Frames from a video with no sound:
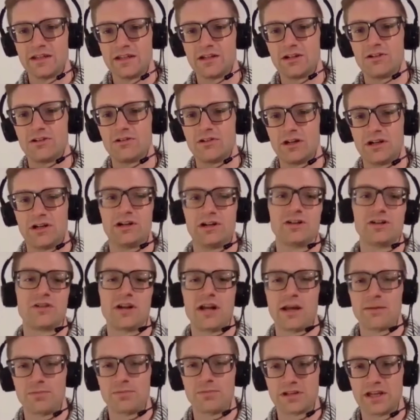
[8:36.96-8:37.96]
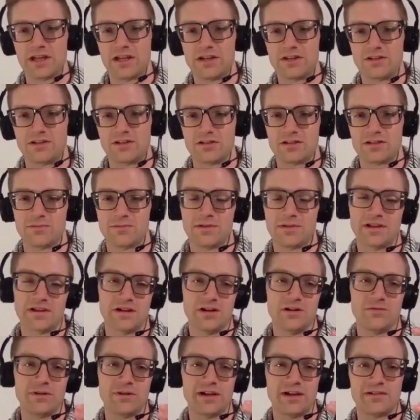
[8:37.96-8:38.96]
you know, 100 applications to being
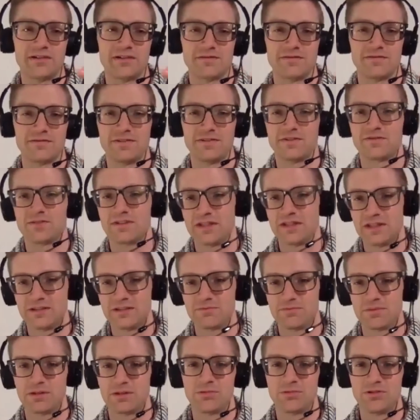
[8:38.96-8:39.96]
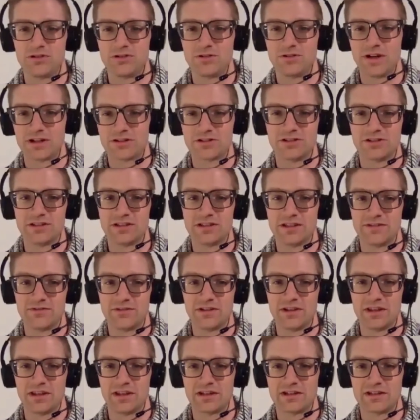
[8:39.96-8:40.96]
like, oh, we got 15 people who actually
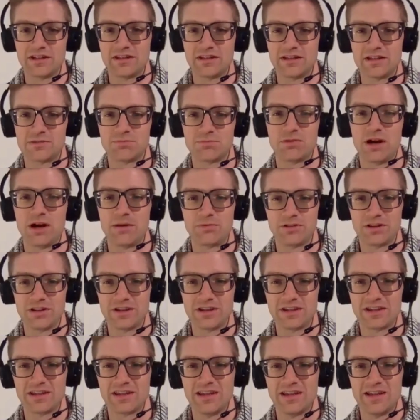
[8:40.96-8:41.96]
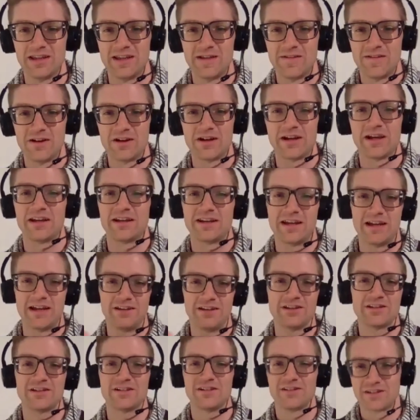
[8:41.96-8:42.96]
even like did this properly. Okay,
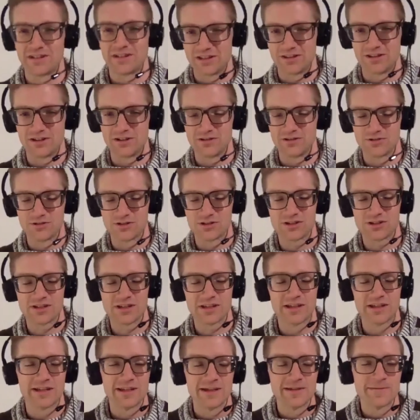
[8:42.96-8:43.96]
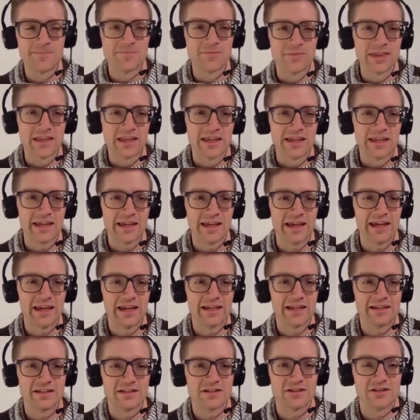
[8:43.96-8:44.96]
now let's look at those.
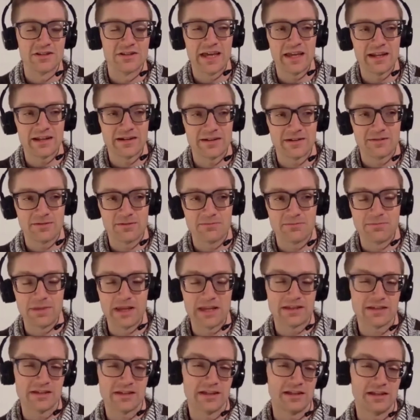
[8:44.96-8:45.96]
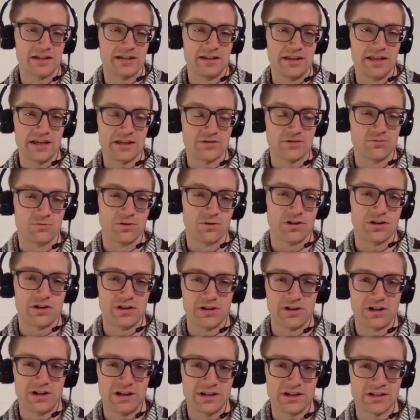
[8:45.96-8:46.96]
And so that makes it less
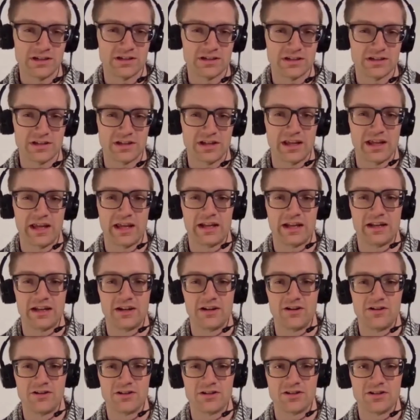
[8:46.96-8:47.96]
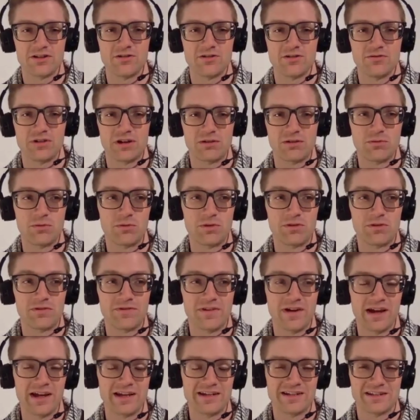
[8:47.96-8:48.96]
work on us. And it also like what we
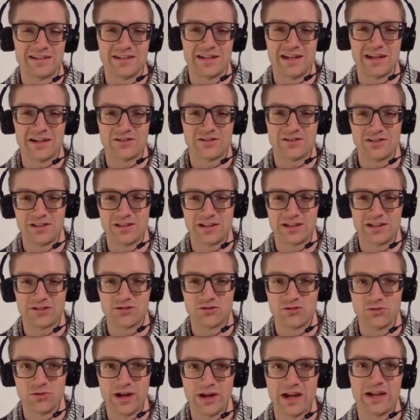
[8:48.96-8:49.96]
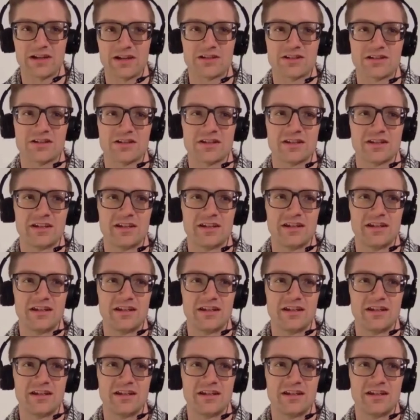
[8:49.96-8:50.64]
find is it actually like attracts